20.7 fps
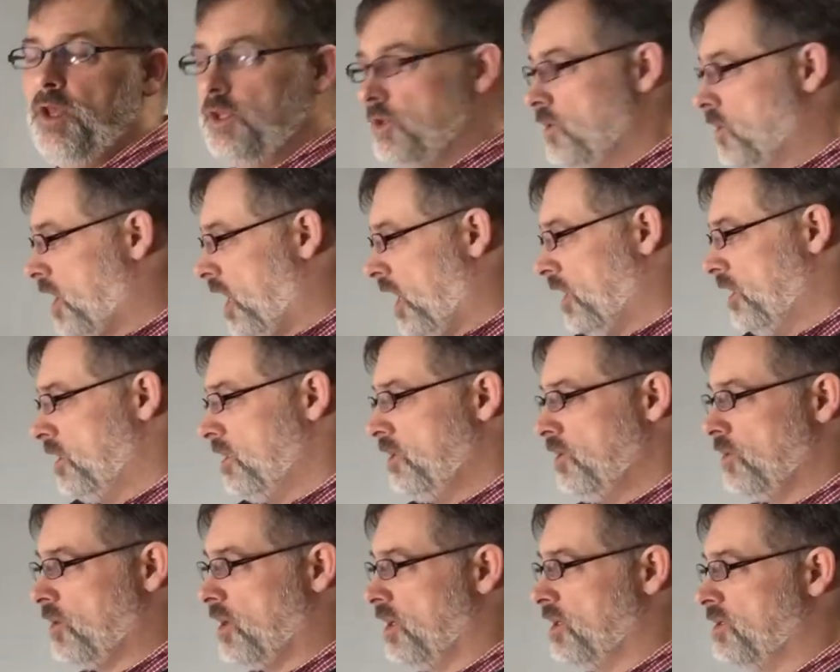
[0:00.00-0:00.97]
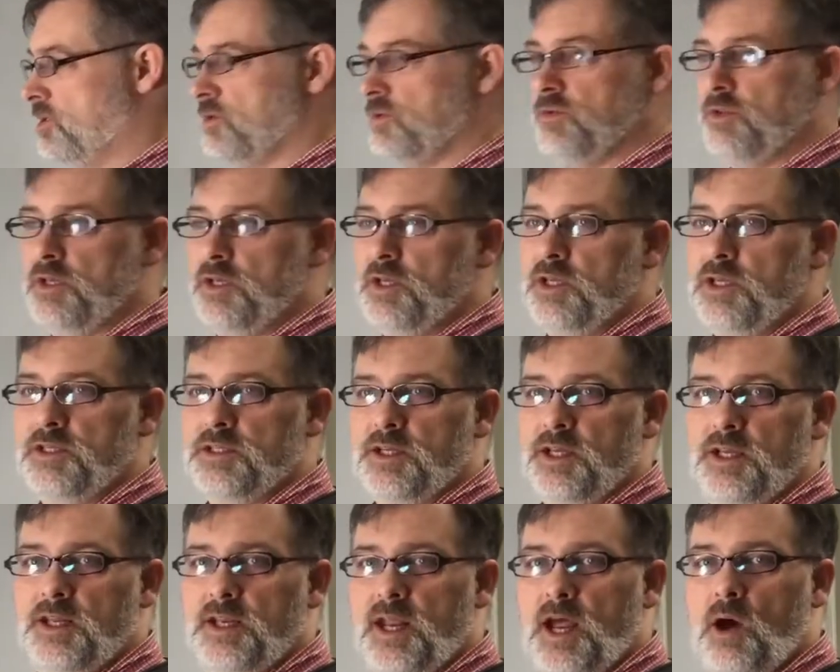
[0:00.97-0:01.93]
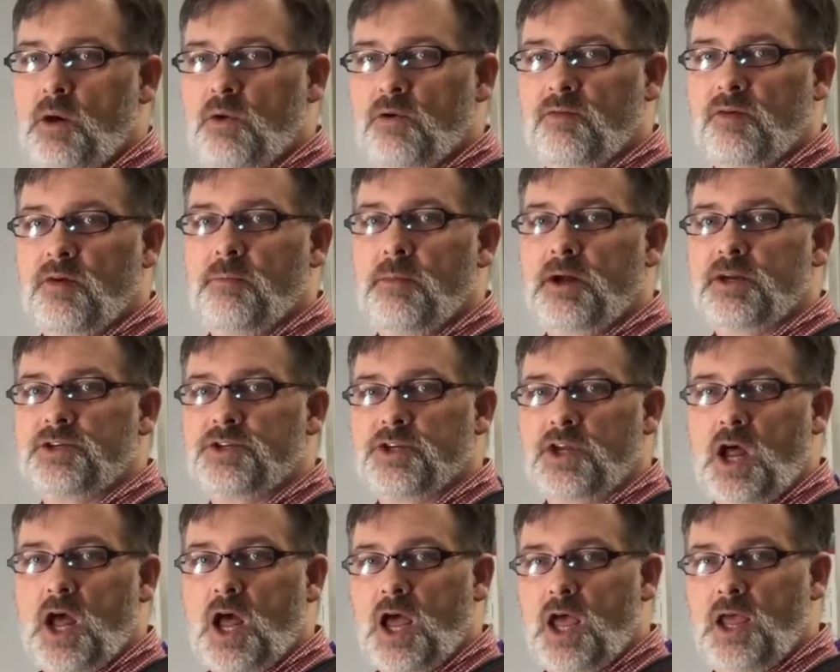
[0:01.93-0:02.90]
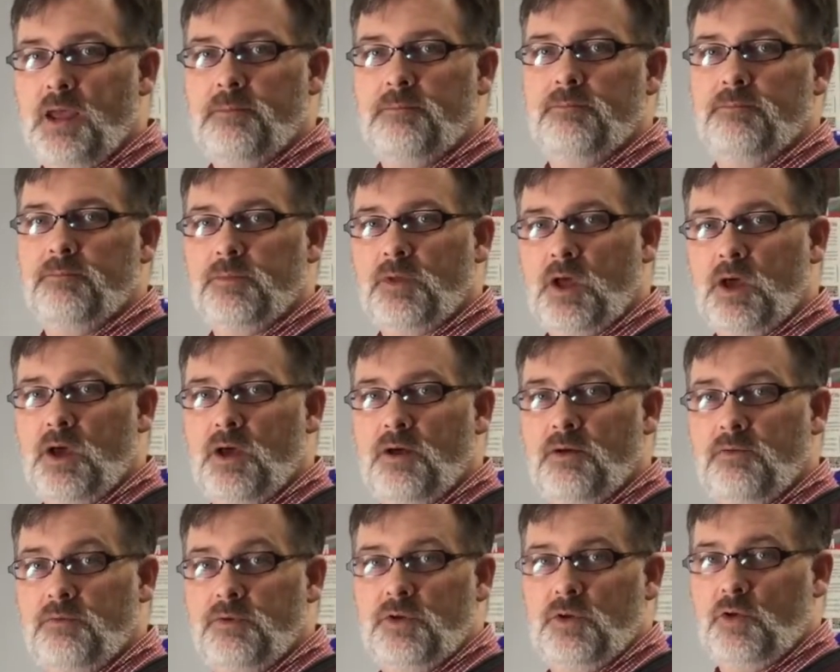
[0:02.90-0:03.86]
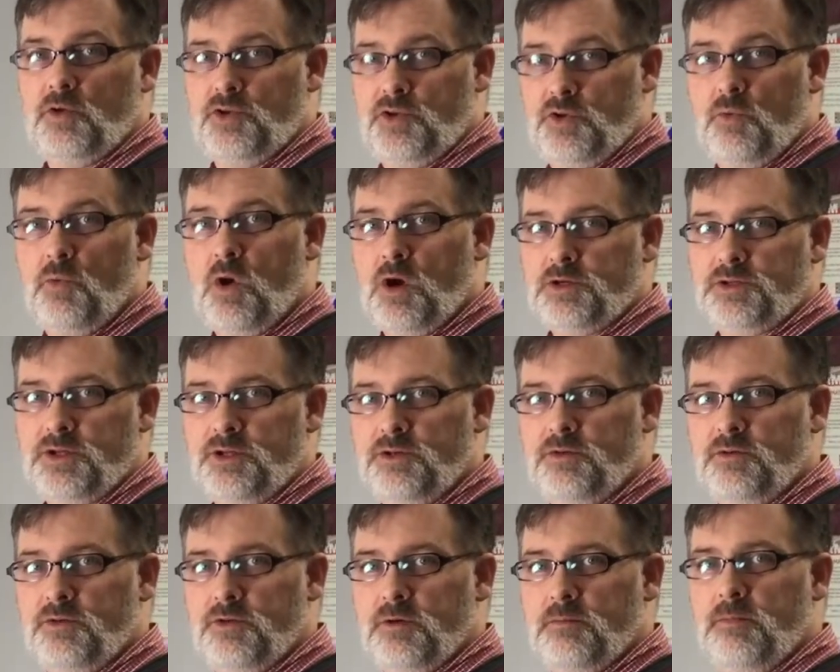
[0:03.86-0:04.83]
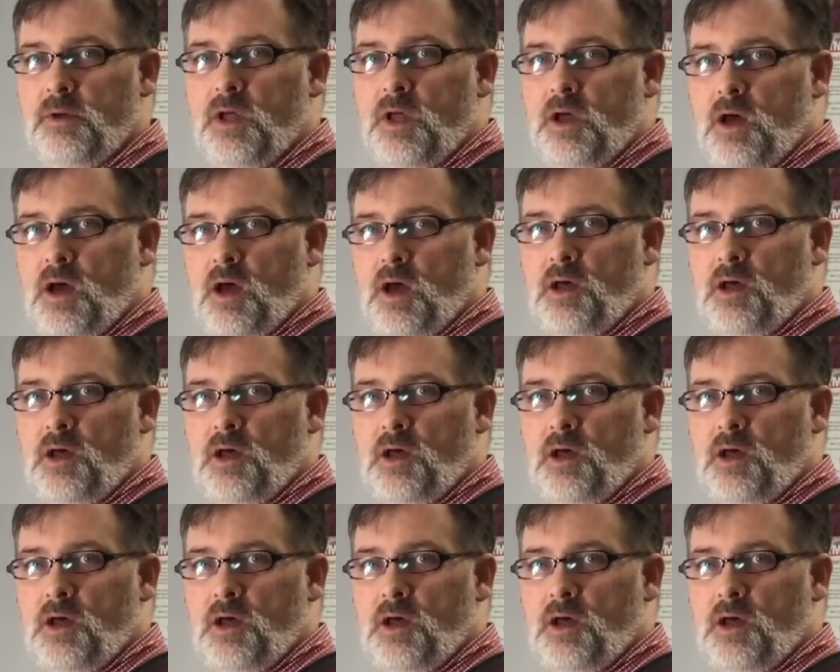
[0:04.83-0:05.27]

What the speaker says: you can do these in however much time you want to do them.